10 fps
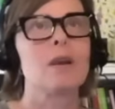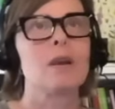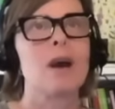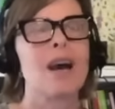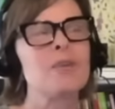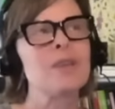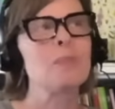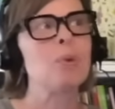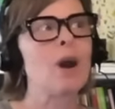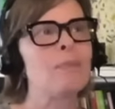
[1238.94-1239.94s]
I don't think
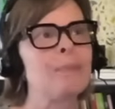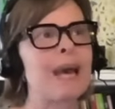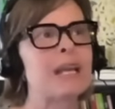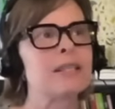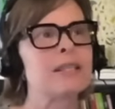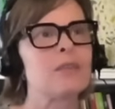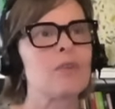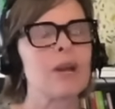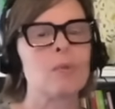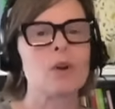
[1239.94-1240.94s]
problematic's the
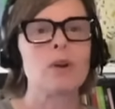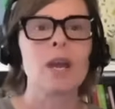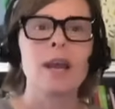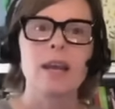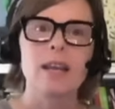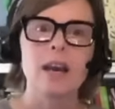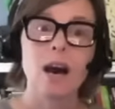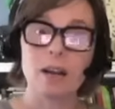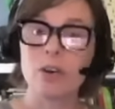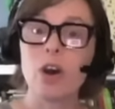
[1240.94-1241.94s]
right word,
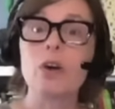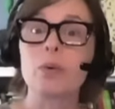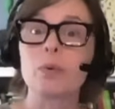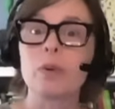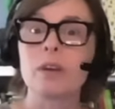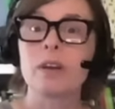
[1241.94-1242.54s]
unknown,